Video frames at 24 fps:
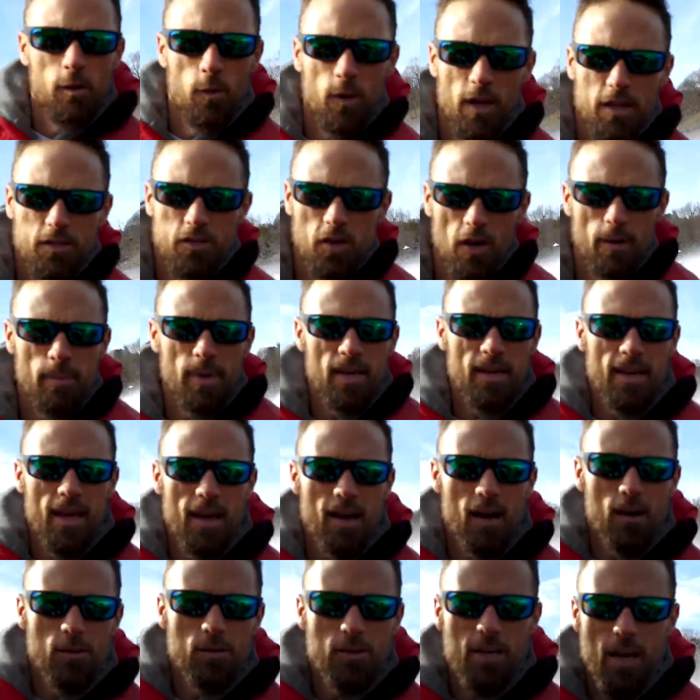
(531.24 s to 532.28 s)
You want to trim it
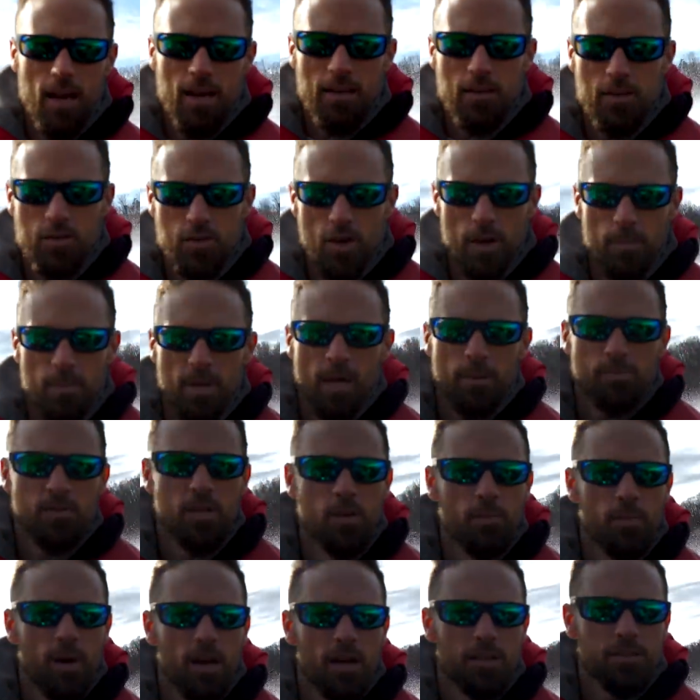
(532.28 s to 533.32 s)
down, you got it trimmed up
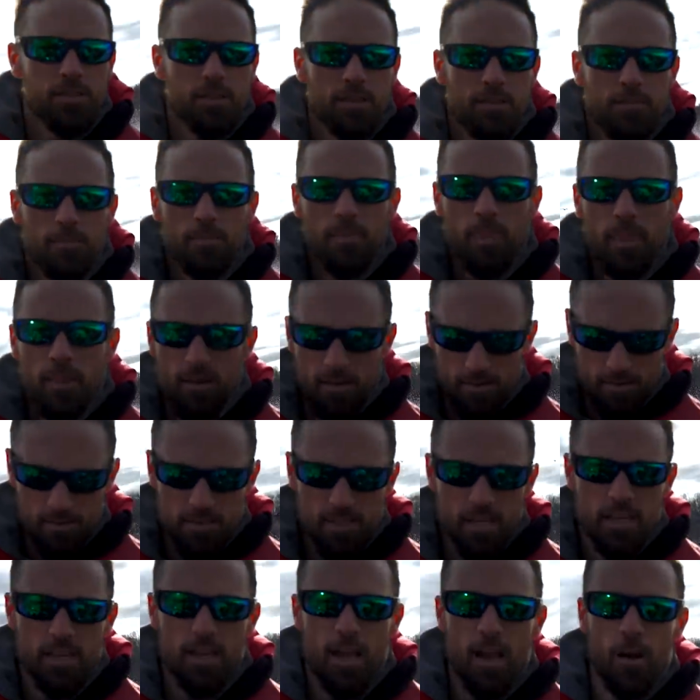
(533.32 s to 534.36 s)
too much.
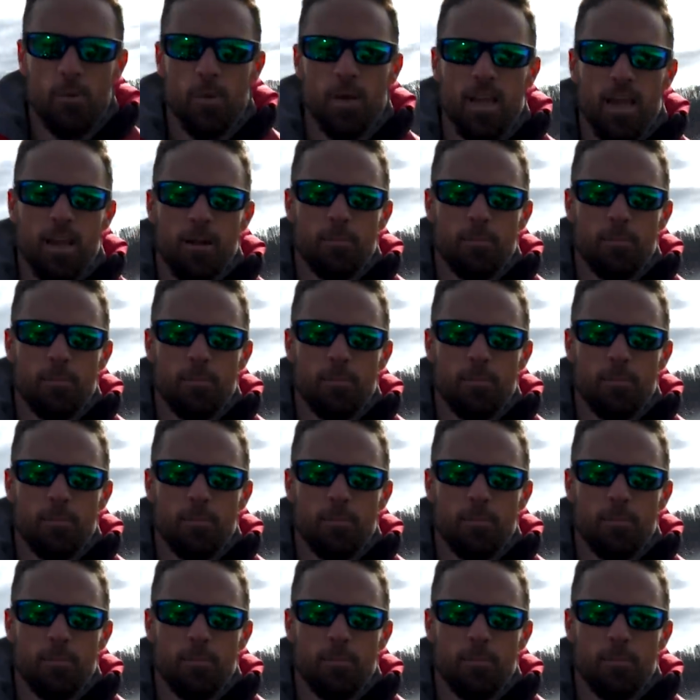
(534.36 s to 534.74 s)
See, now we